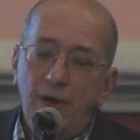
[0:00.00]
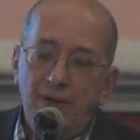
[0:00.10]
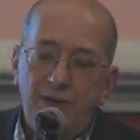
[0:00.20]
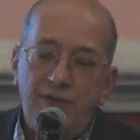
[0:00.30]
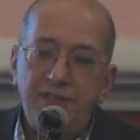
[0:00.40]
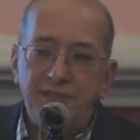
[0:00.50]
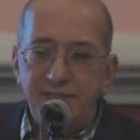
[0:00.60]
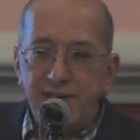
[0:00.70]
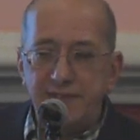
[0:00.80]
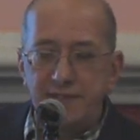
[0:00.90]
one of the things he
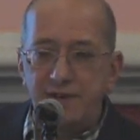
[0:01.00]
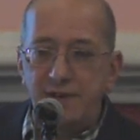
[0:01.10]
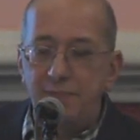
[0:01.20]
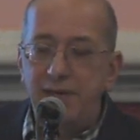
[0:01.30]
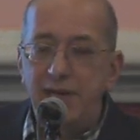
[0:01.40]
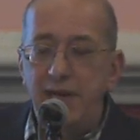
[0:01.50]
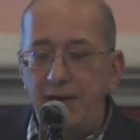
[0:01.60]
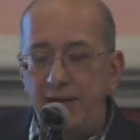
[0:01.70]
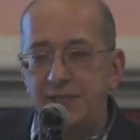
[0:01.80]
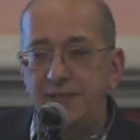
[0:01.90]
says at the very
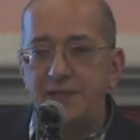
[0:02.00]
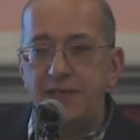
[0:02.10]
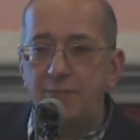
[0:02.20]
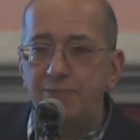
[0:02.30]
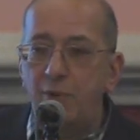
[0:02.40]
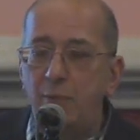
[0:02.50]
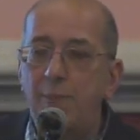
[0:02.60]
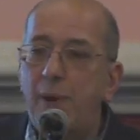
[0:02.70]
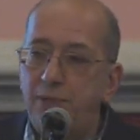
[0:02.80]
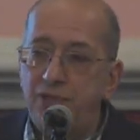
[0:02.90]
beginning is that I'm
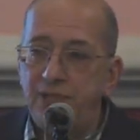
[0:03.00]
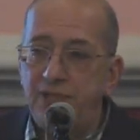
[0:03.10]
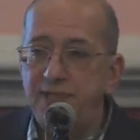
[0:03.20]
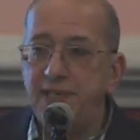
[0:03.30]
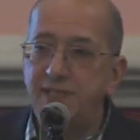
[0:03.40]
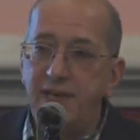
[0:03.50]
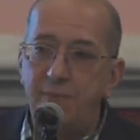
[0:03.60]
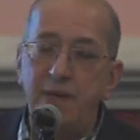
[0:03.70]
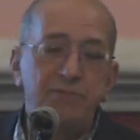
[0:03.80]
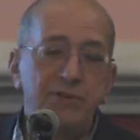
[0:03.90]
probably publishing this essay
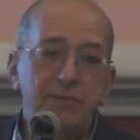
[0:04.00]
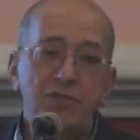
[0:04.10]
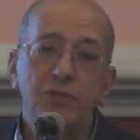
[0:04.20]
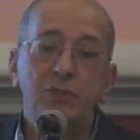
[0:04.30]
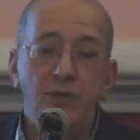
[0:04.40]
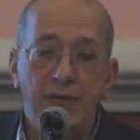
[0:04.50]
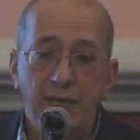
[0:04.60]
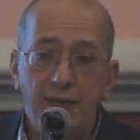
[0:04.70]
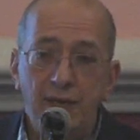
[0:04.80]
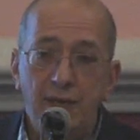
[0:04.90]
a bit
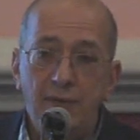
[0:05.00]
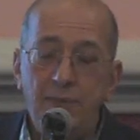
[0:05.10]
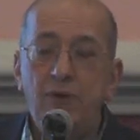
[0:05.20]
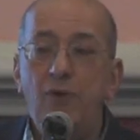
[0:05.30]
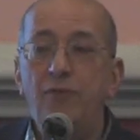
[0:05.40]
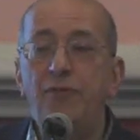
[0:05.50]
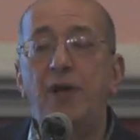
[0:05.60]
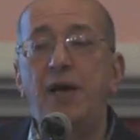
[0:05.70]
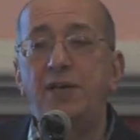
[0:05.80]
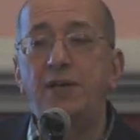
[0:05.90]
prematurely
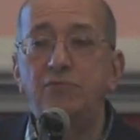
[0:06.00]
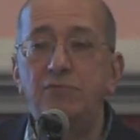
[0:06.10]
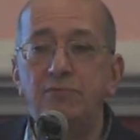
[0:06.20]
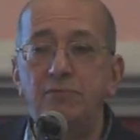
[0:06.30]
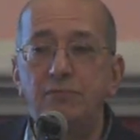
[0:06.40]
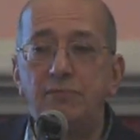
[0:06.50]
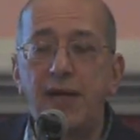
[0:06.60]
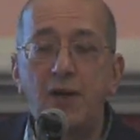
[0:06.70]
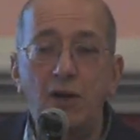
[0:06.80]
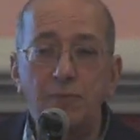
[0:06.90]
because I don't,
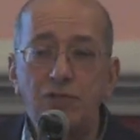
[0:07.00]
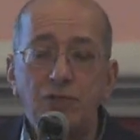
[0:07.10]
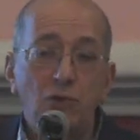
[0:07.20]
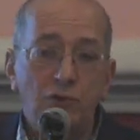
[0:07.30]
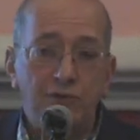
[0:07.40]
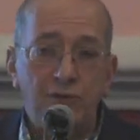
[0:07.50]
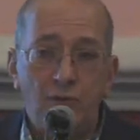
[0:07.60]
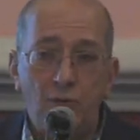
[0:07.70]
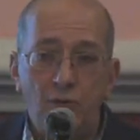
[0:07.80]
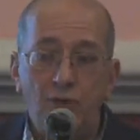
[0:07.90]
I can't be sure of the
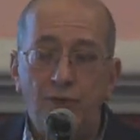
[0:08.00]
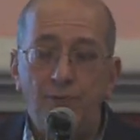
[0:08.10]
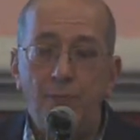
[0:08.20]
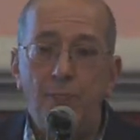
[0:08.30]
cause